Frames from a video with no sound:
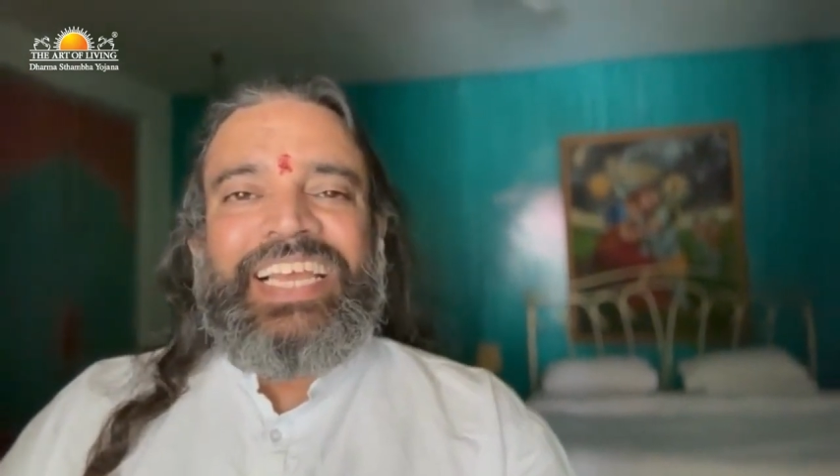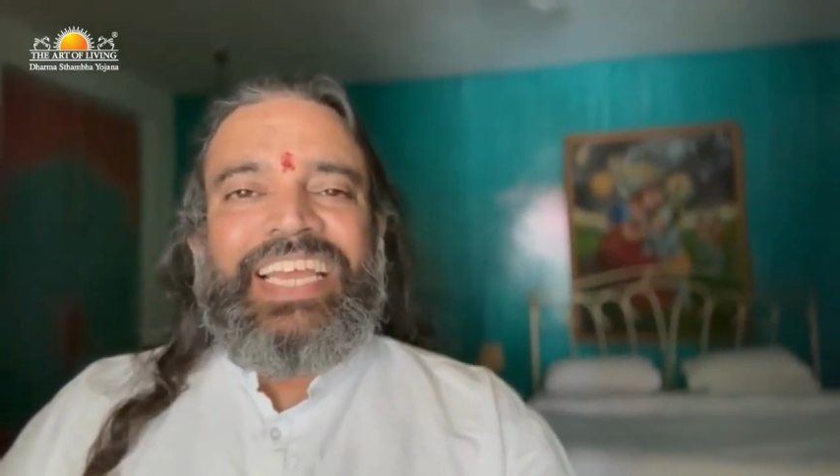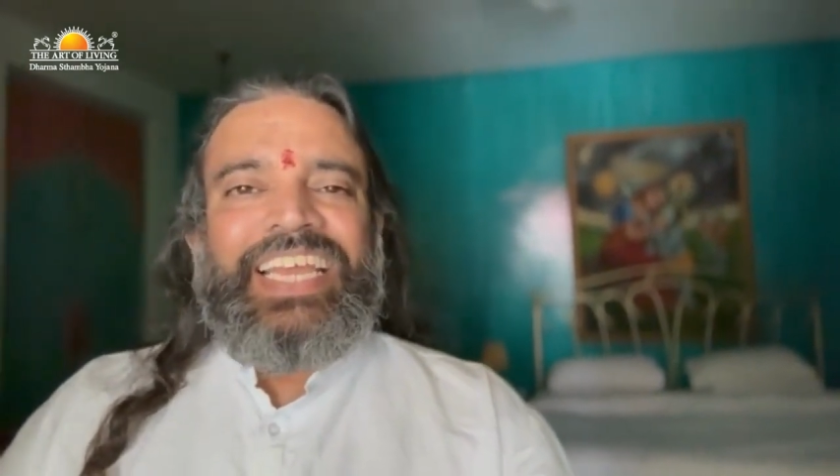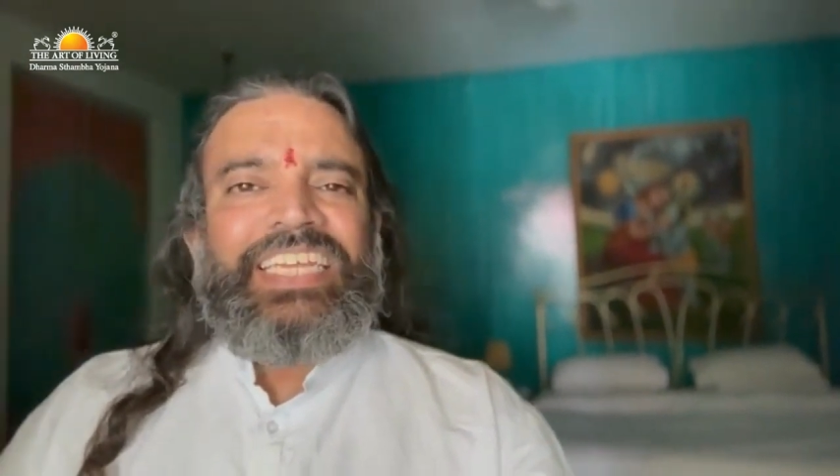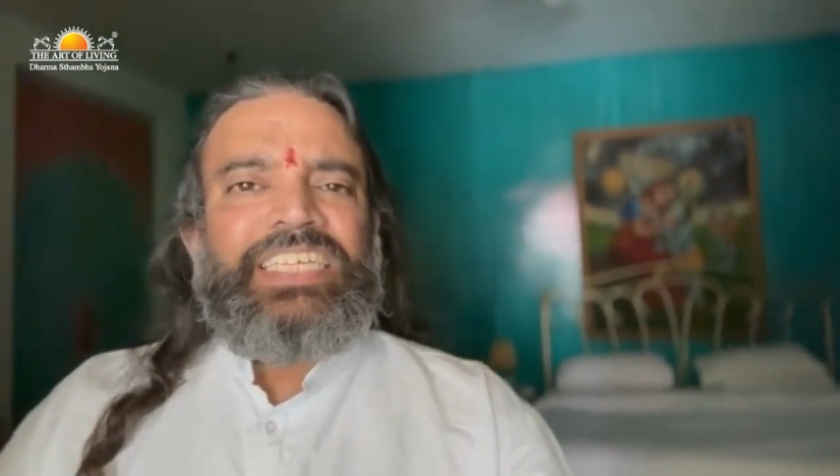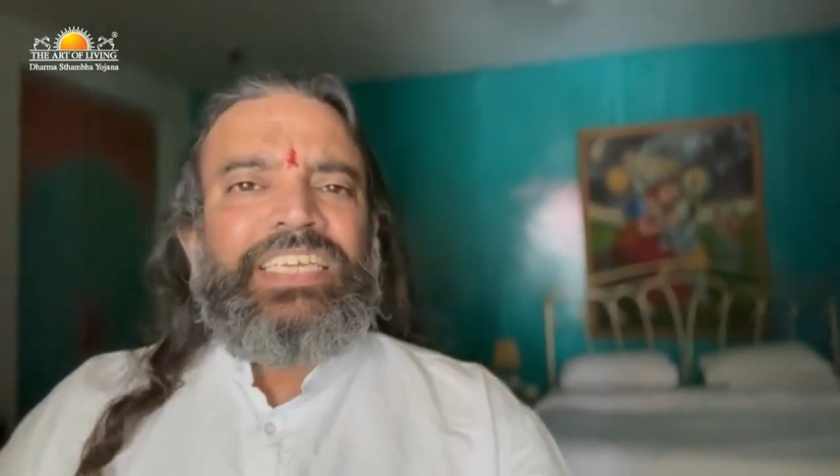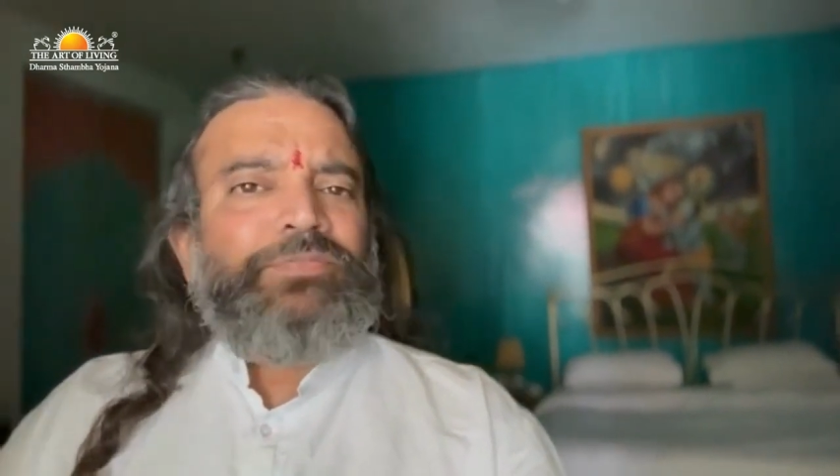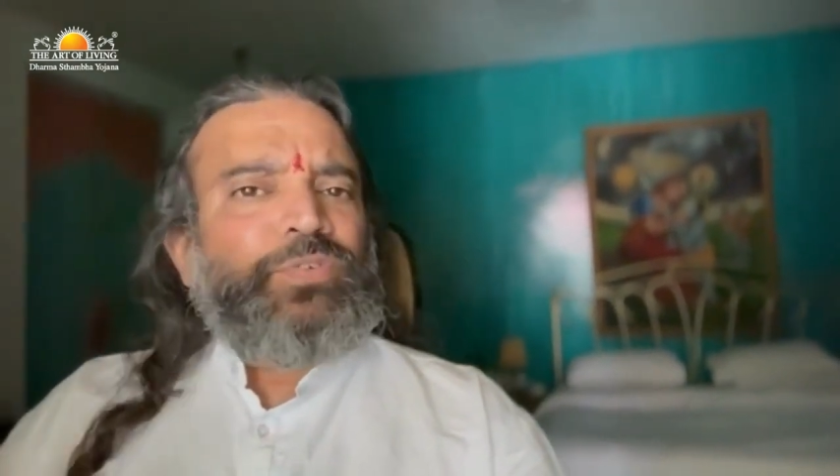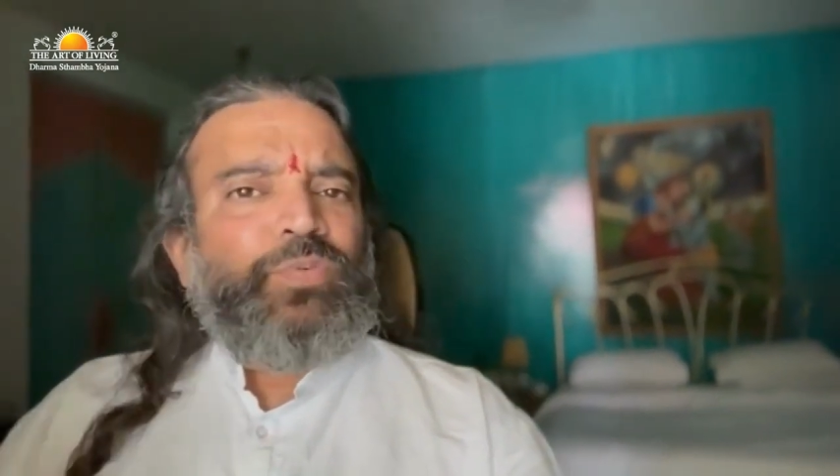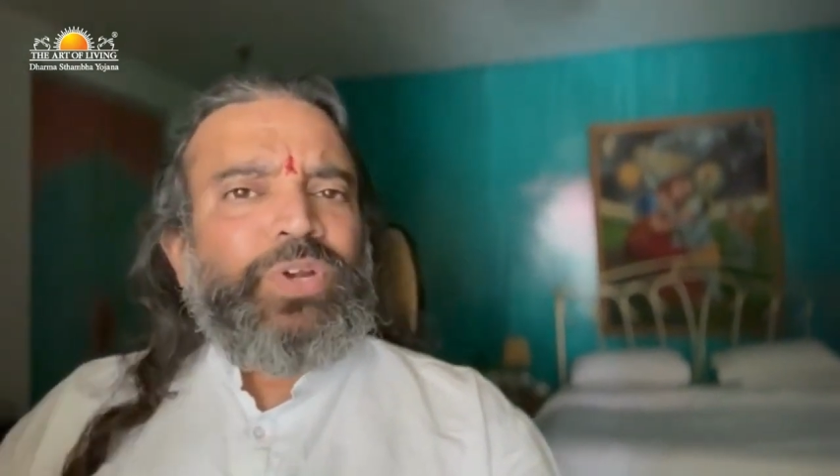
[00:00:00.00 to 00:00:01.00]
and
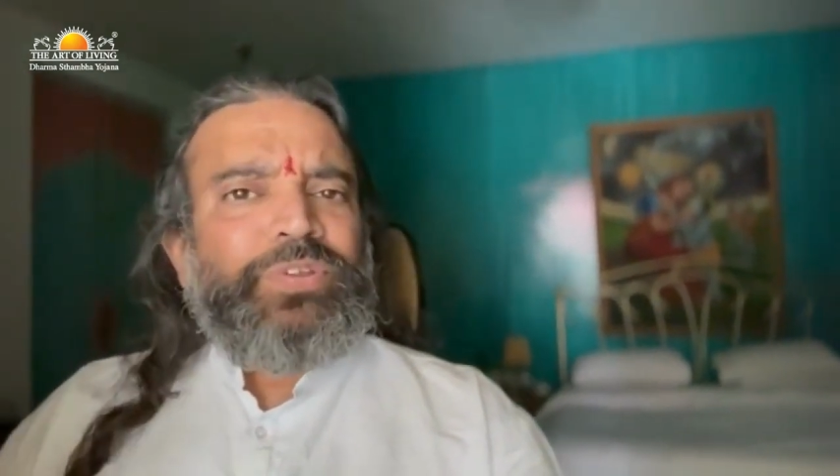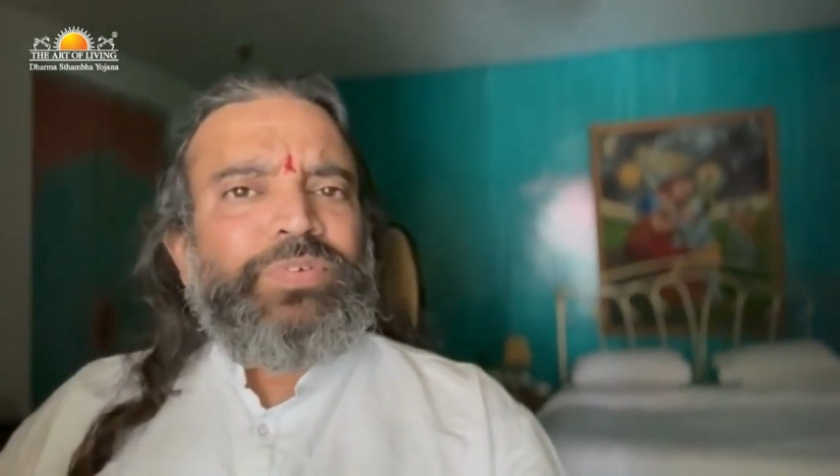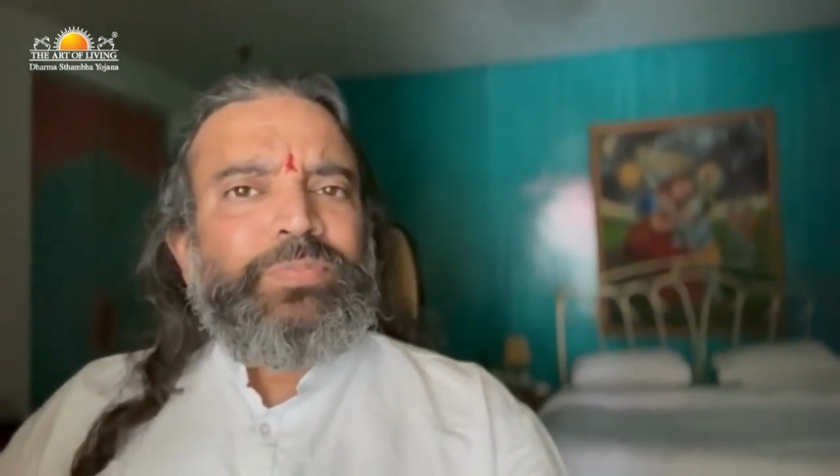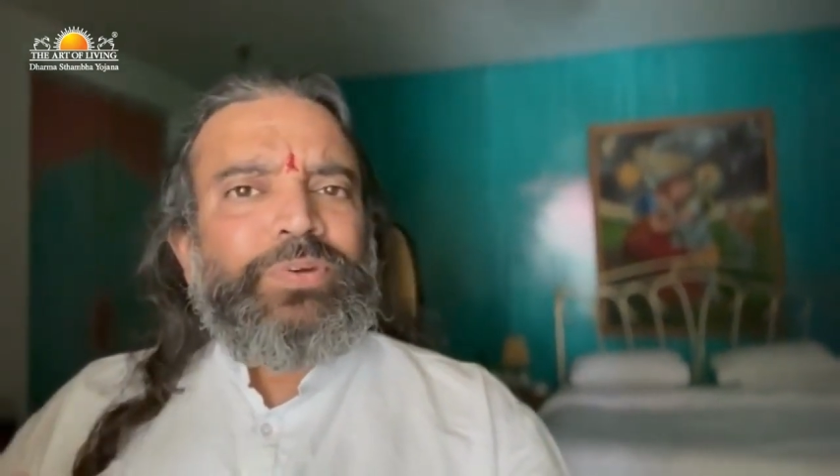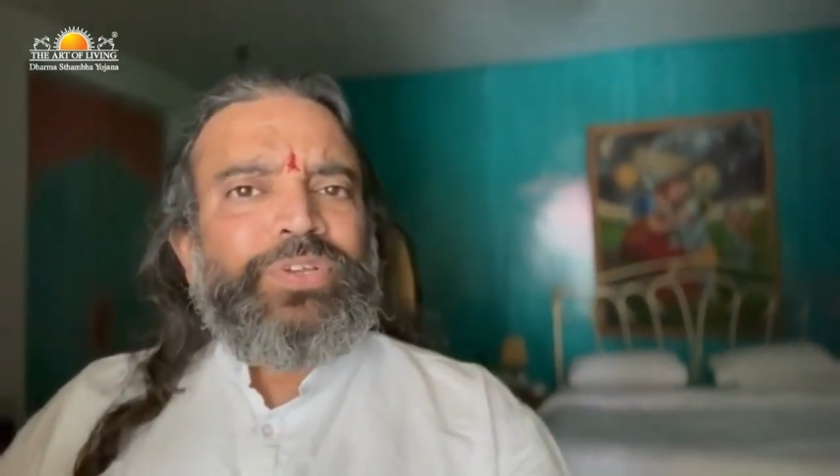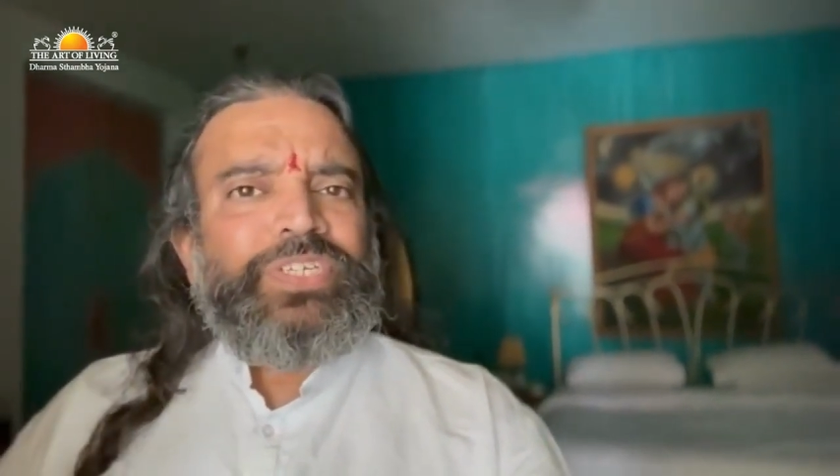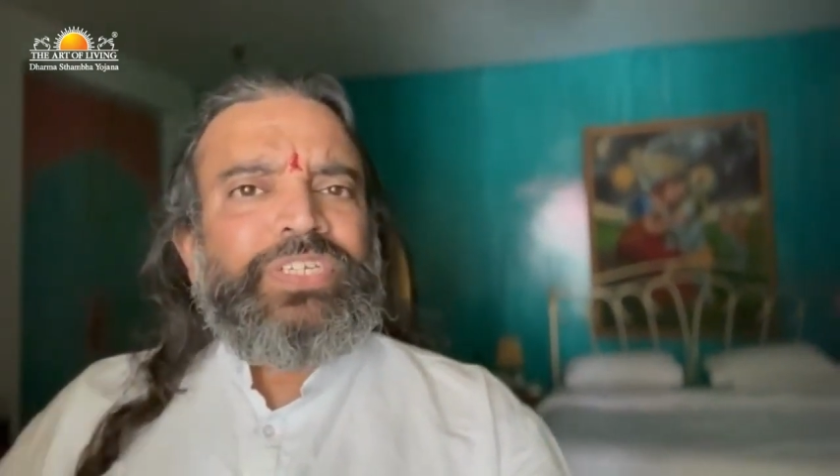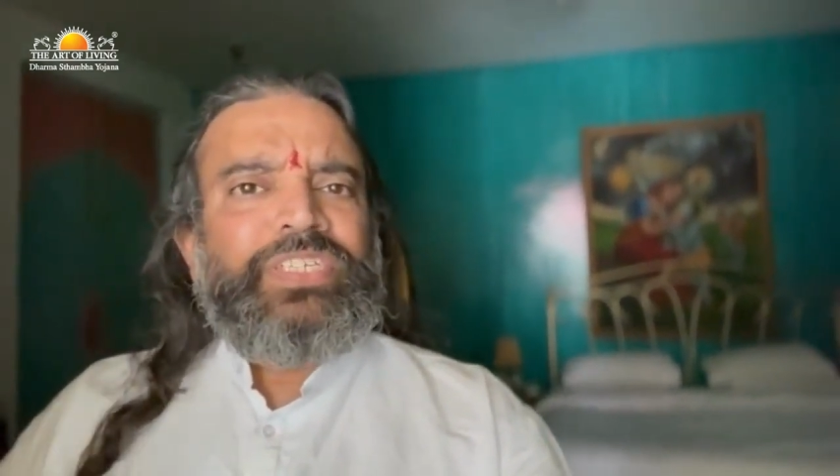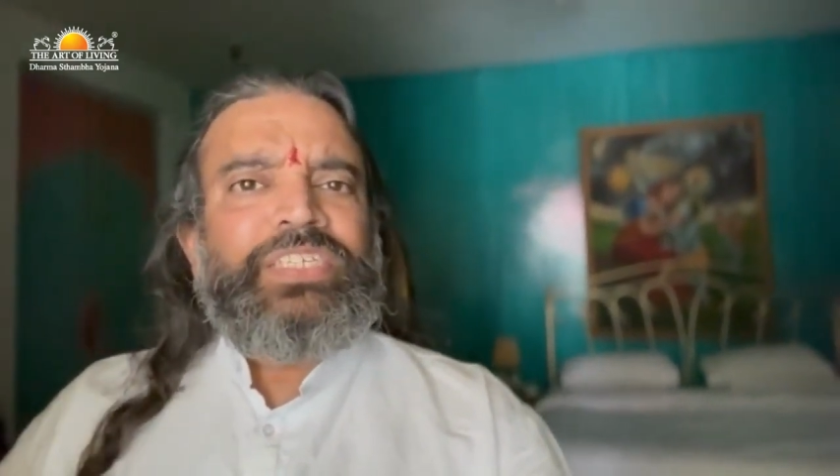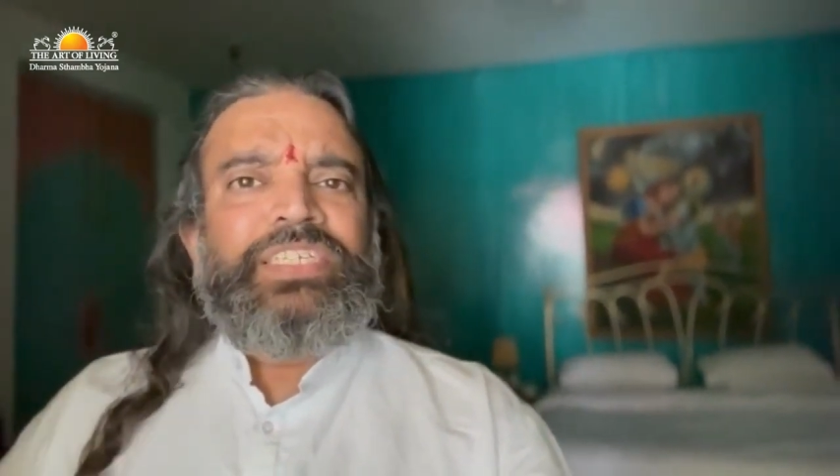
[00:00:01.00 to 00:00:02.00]
give to whatever
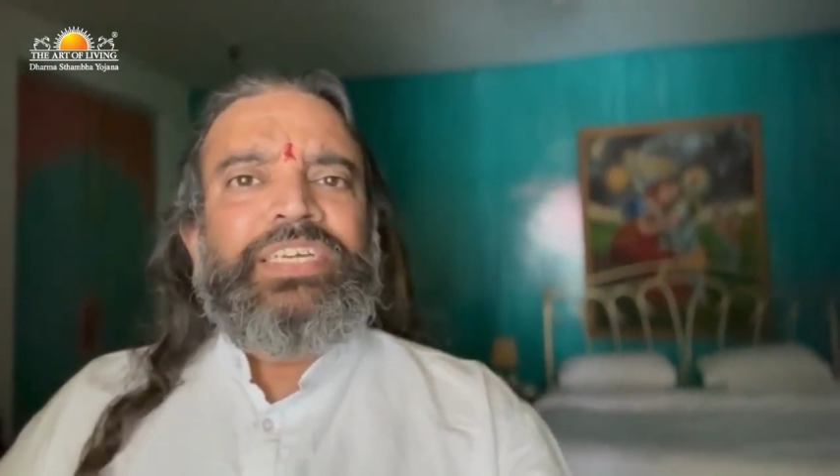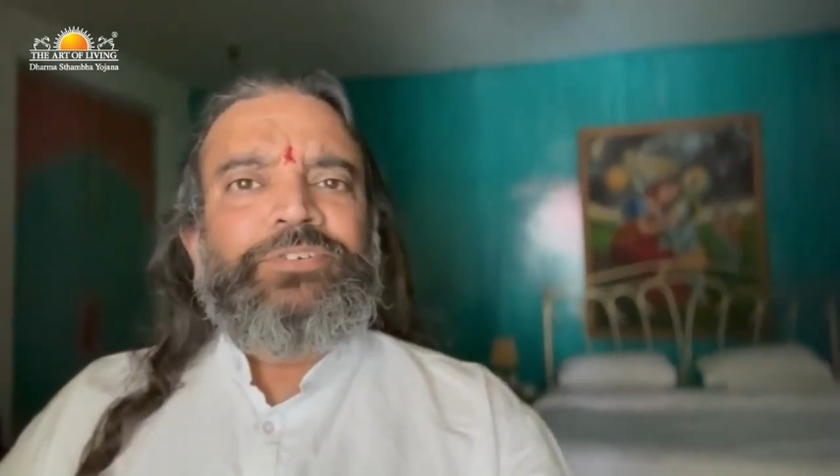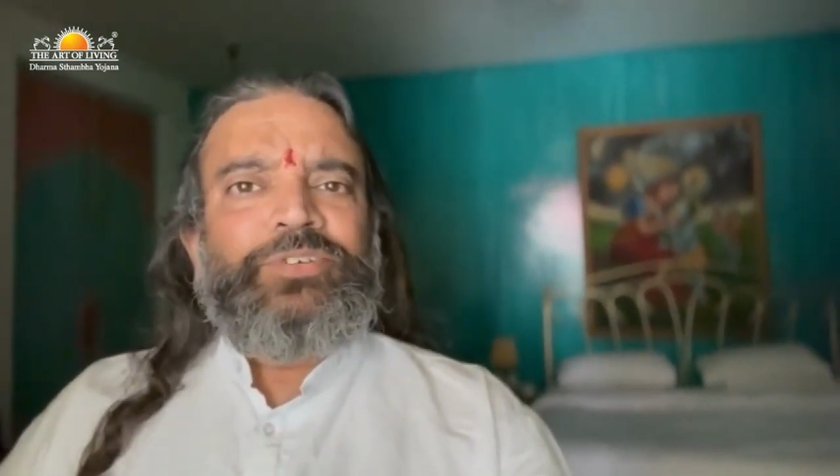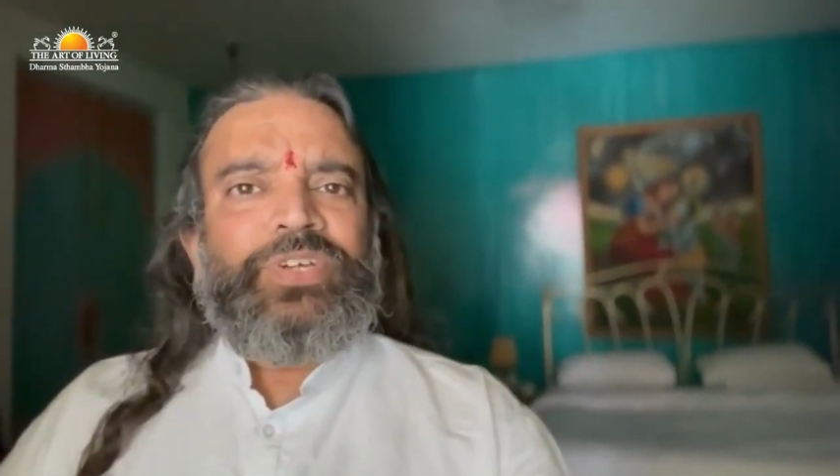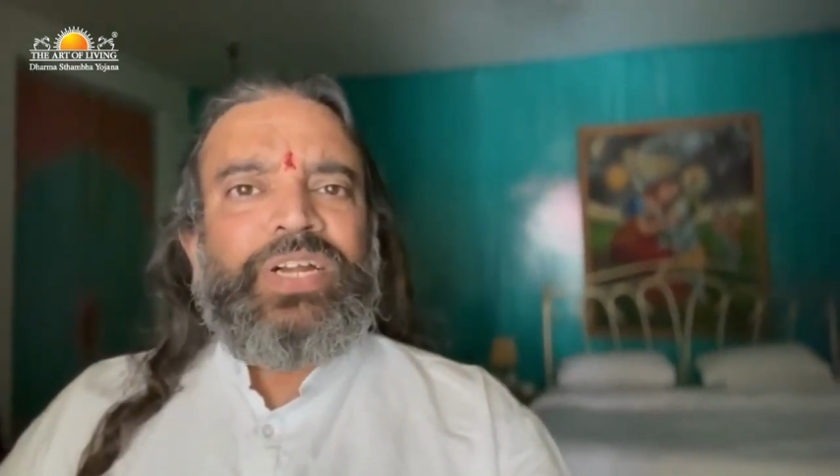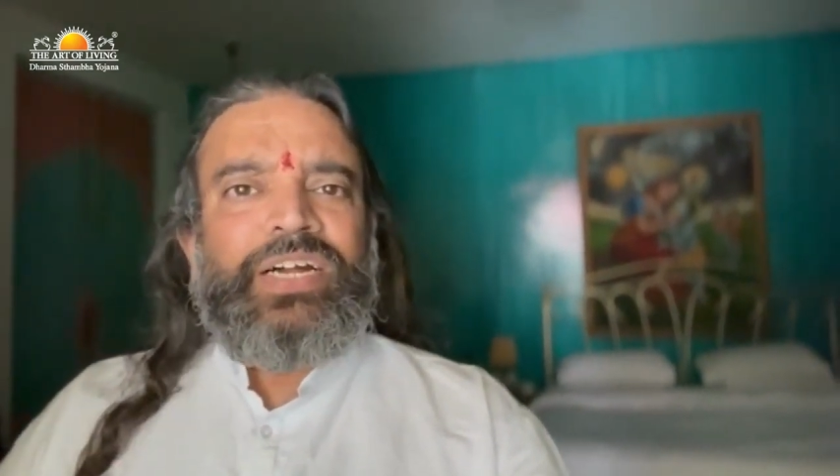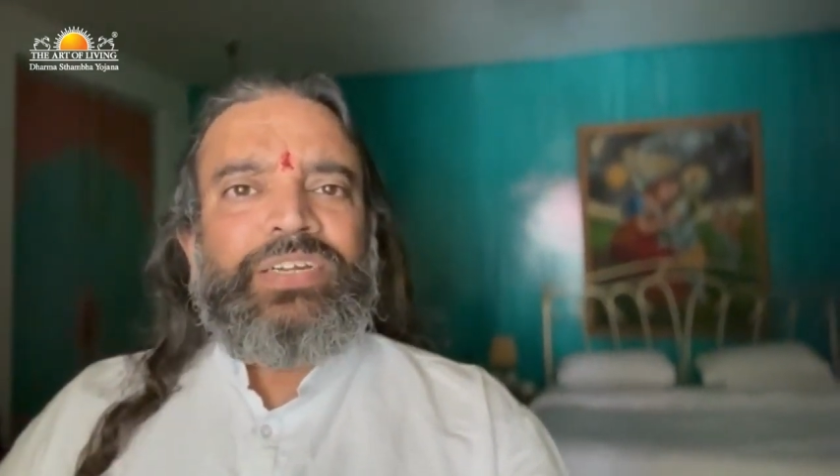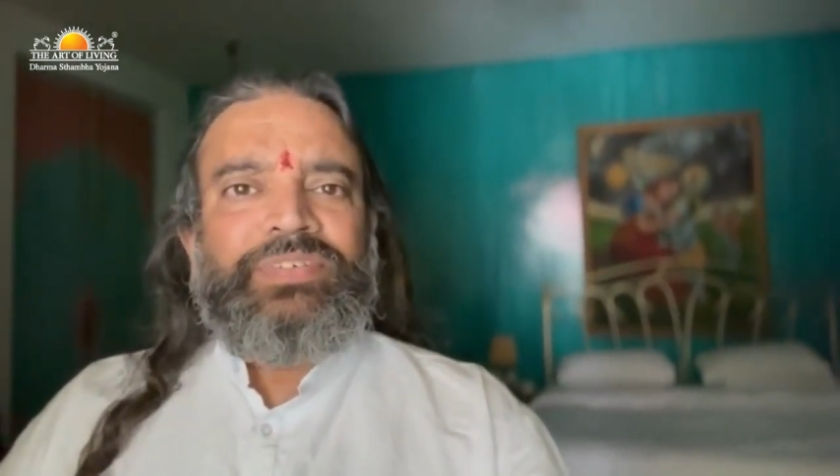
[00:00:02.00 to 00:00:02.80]
project is dear to your heart,